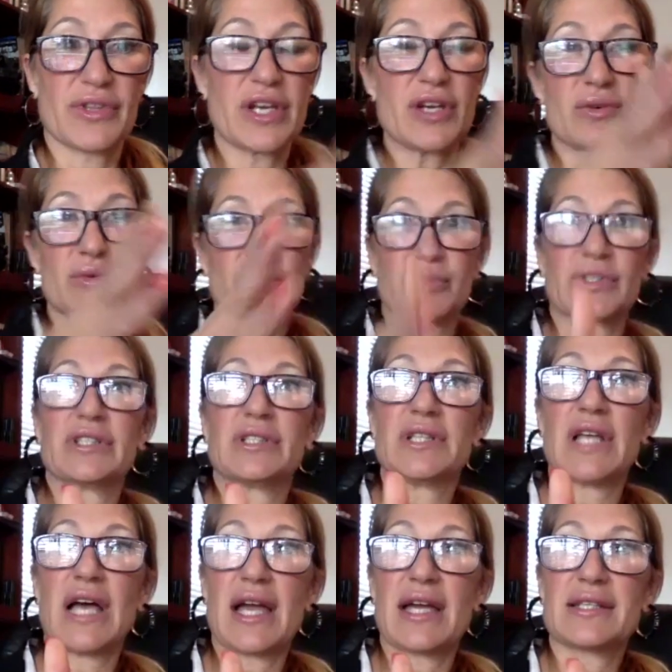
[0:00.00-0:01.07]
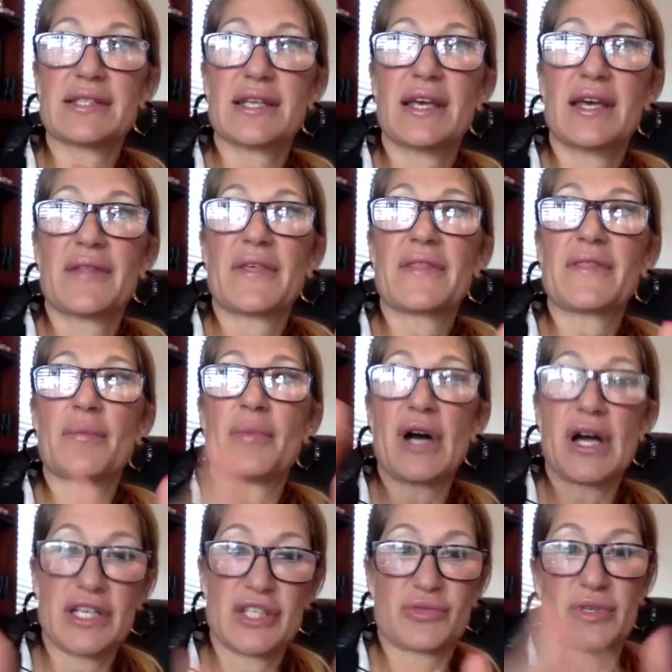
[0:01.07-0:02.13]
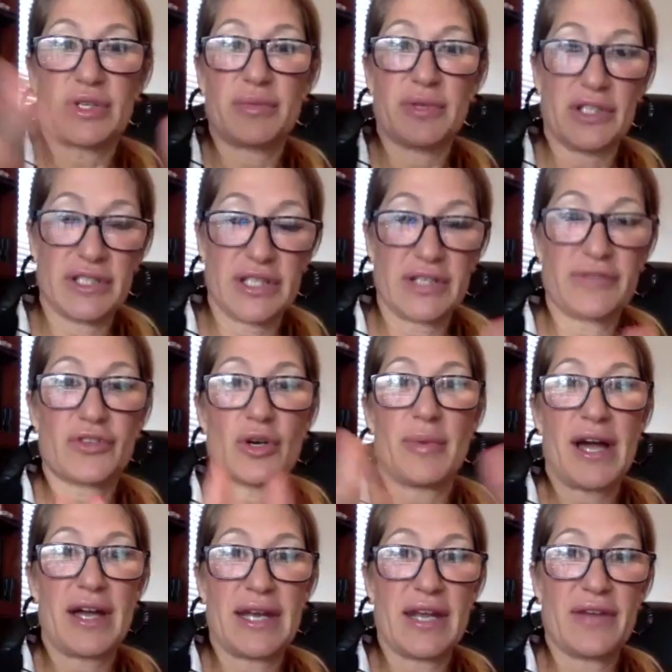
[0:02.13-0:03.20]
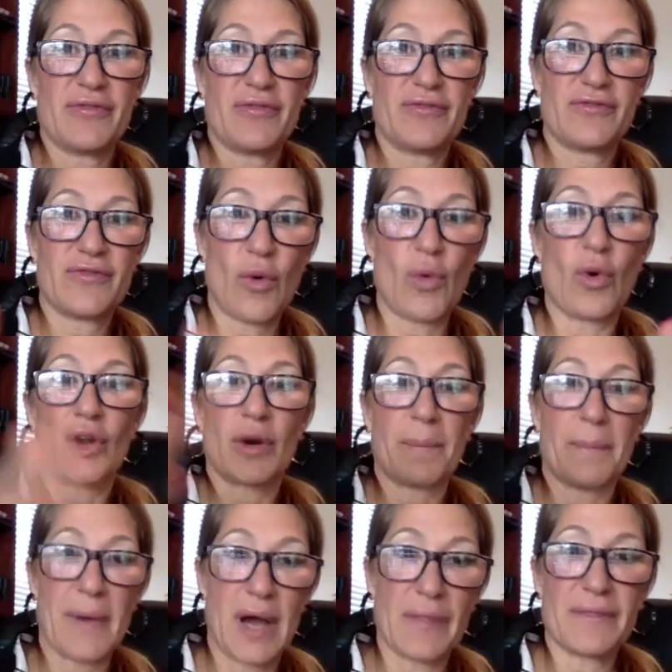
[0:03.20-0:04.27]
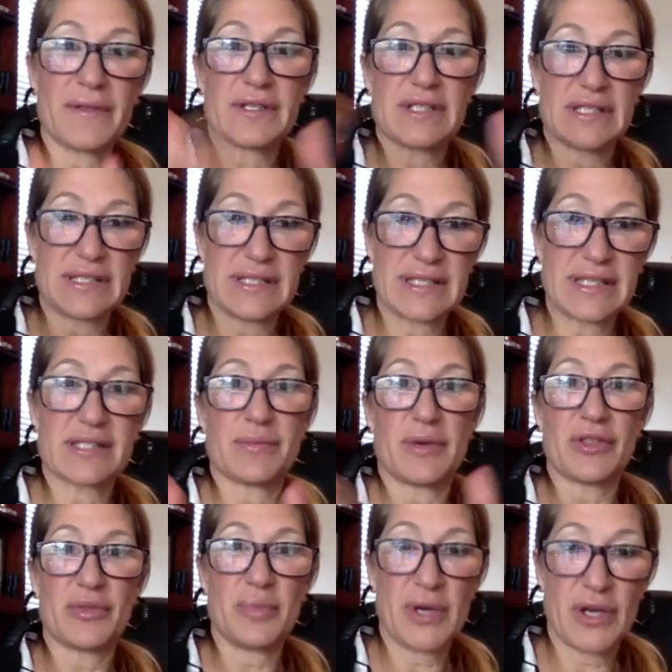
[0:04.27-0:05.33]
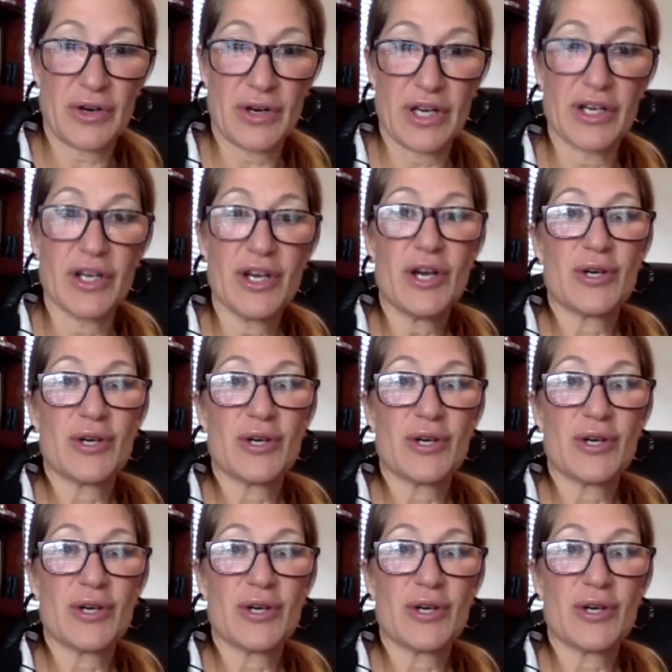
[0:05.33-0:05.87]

They don't realize that the body's rebuilding for about a 4 month to 6 month period.